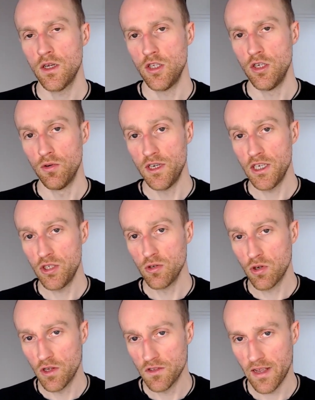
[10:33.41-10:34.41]
your initial
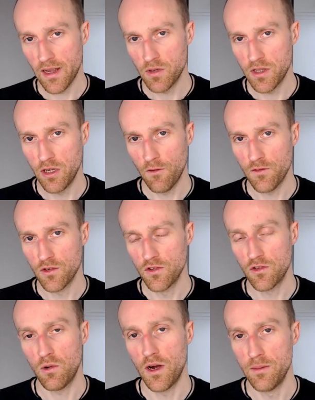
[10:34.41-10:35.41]
contact with the officer is
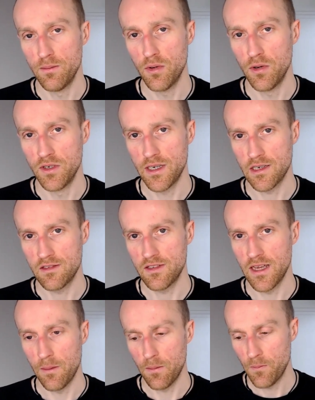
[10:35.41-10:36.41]
quite an important next
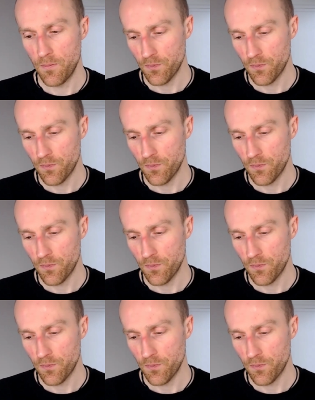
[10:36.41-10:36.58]
step.